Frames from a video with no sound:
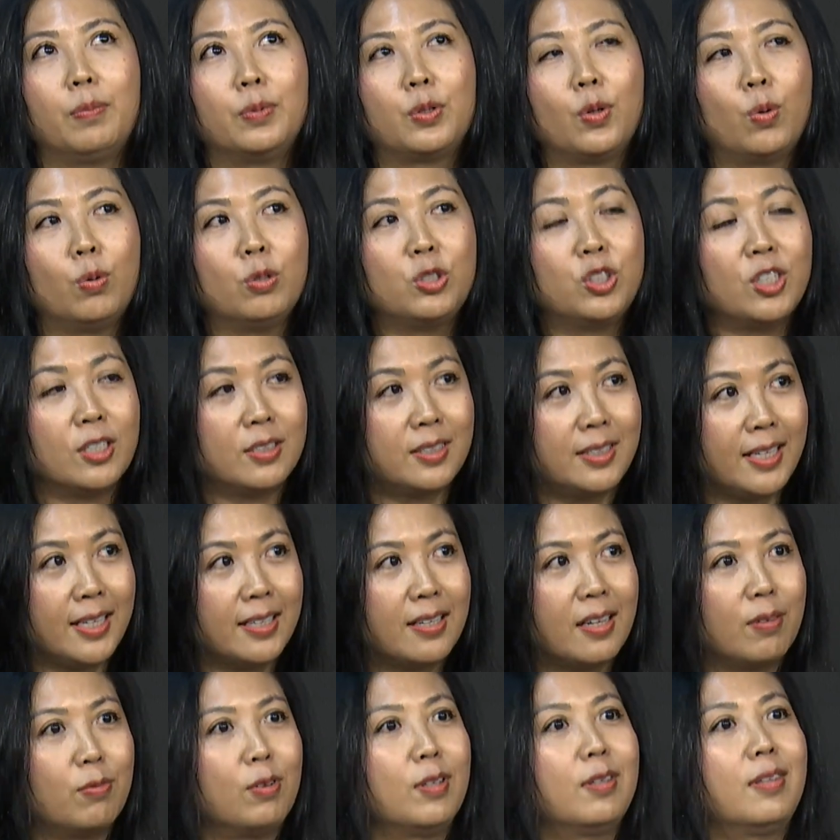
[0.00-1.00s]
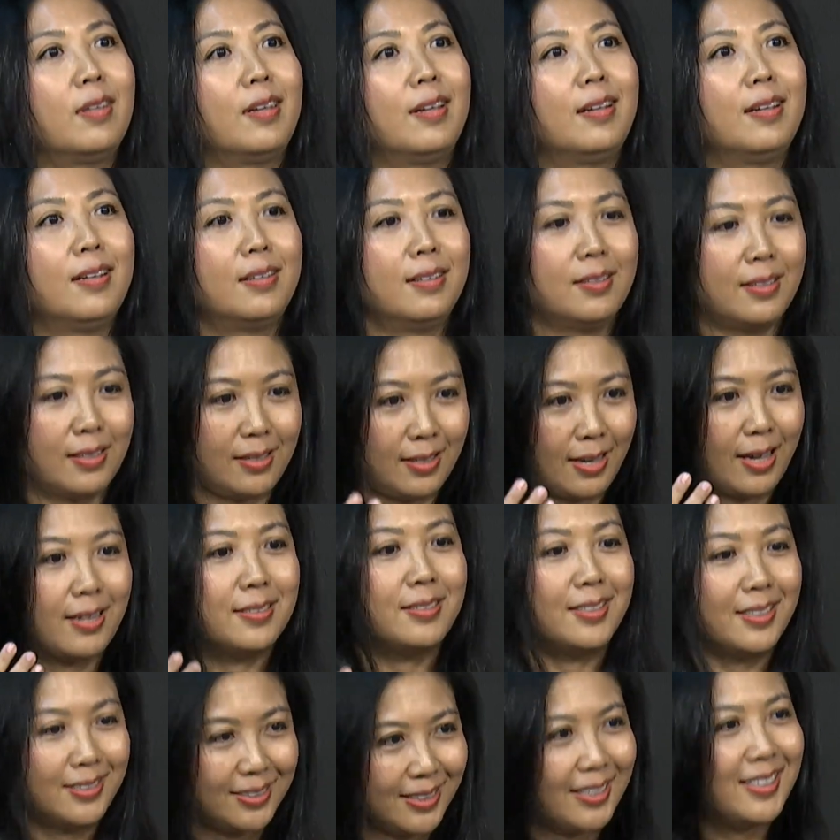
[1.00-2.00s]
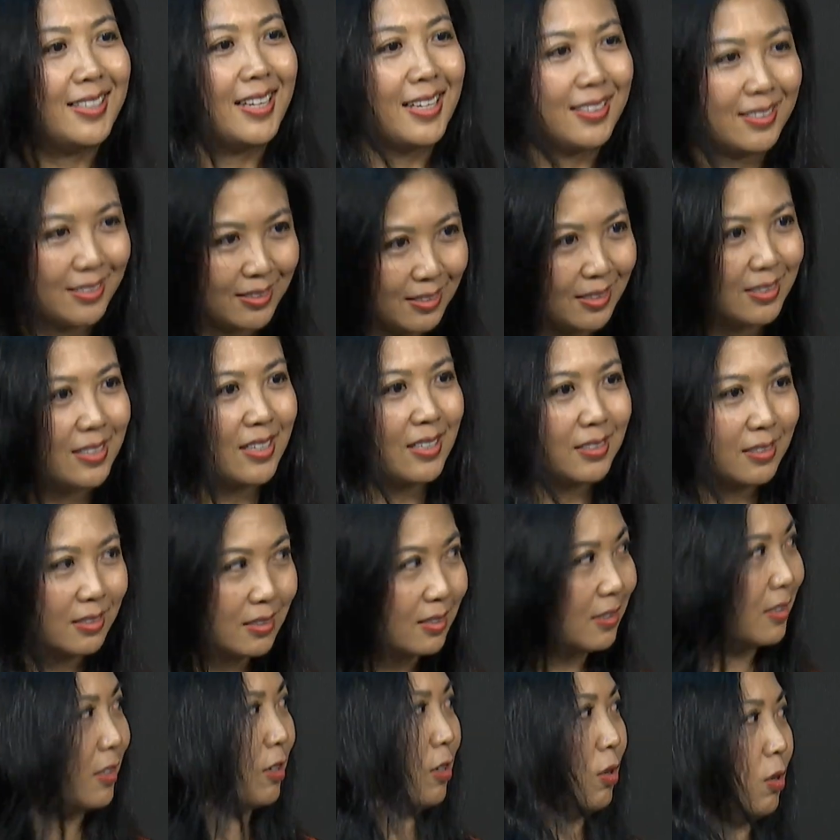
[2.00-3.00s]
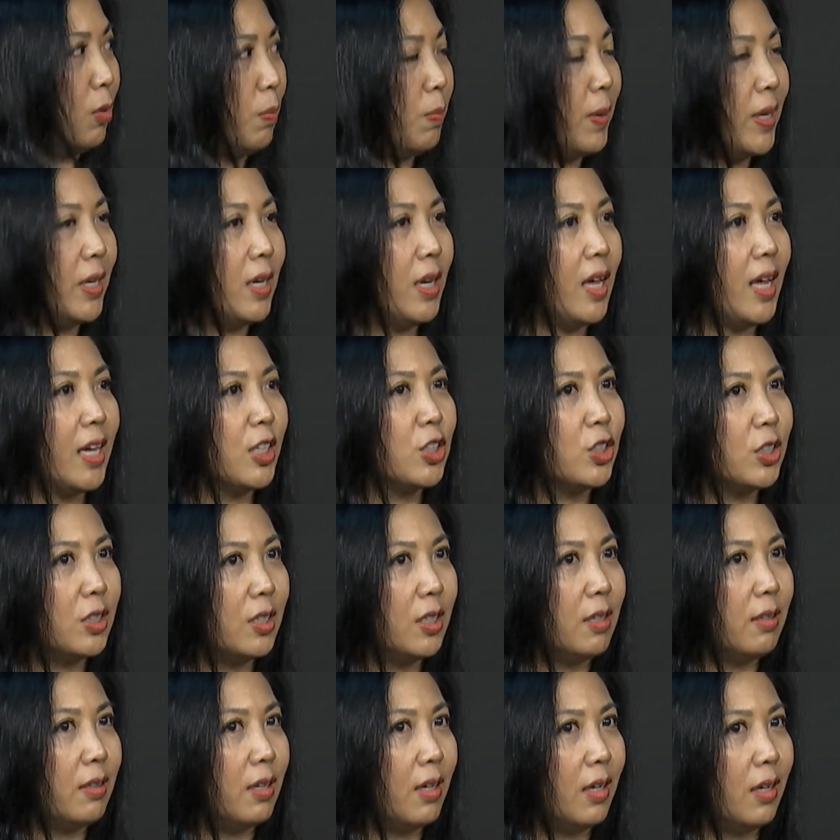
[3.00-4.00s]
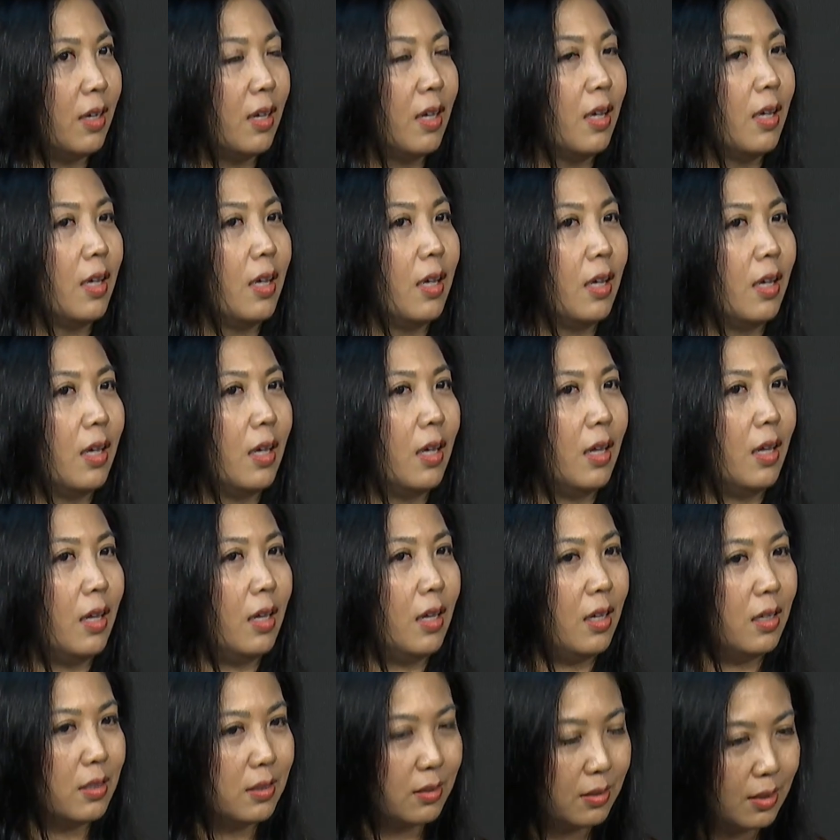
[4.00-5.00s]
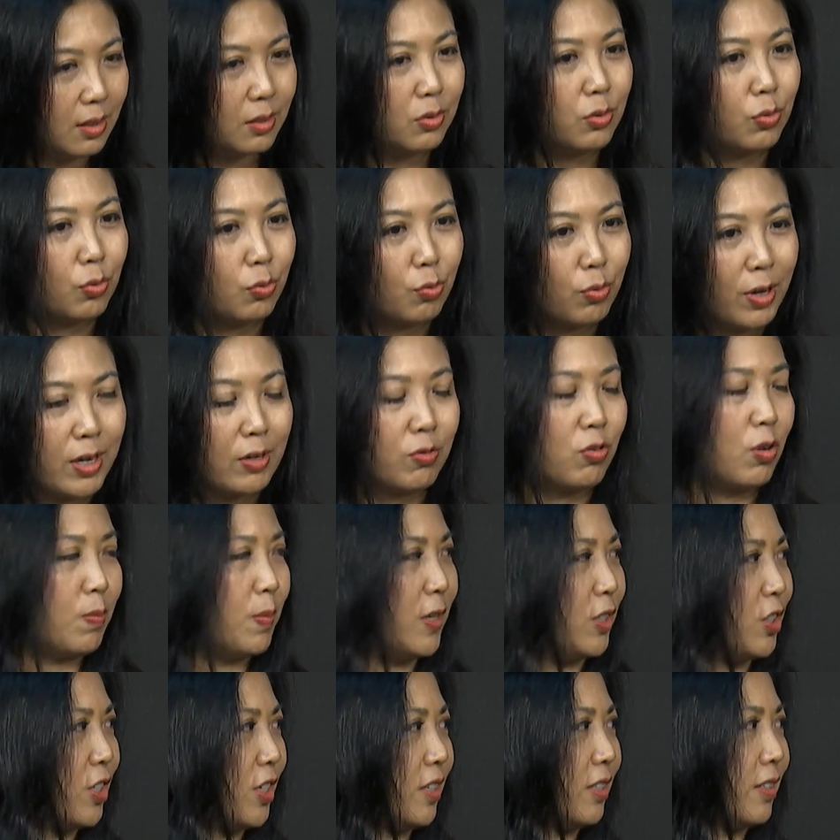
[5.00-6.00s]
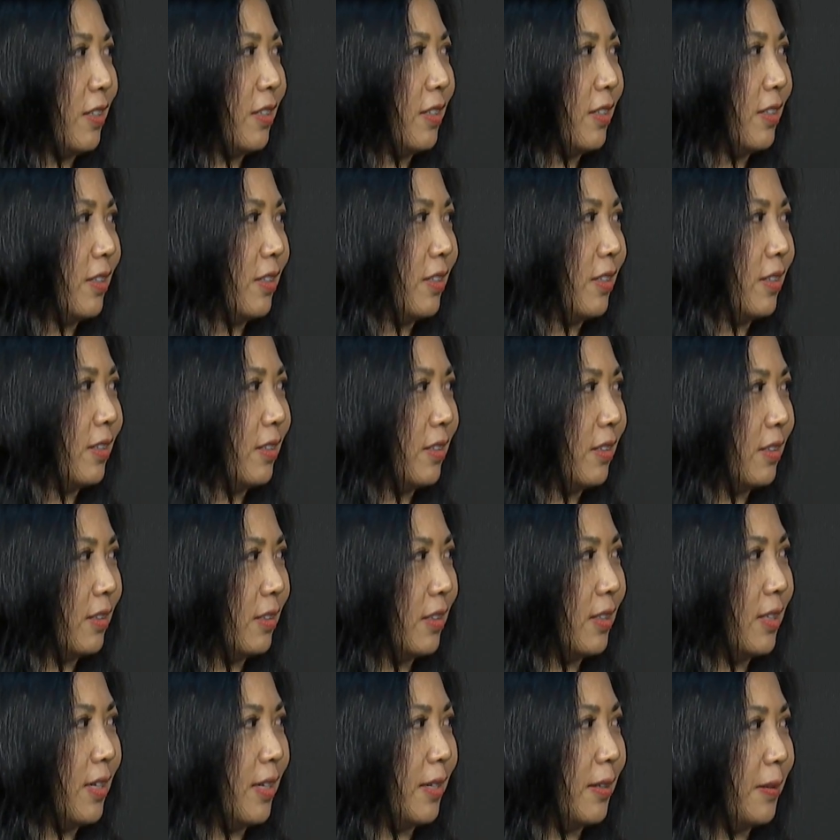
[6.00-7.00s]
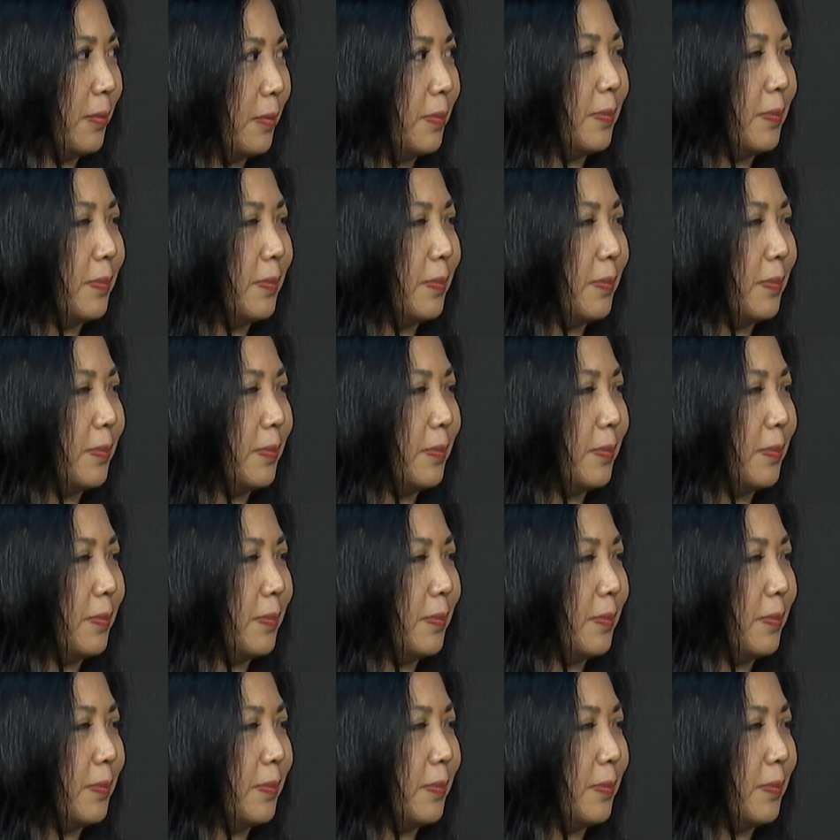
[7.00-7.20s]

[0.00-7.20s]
don't just take everything and just say yes sir, you know, but actually think, is this right for my child? Yeah.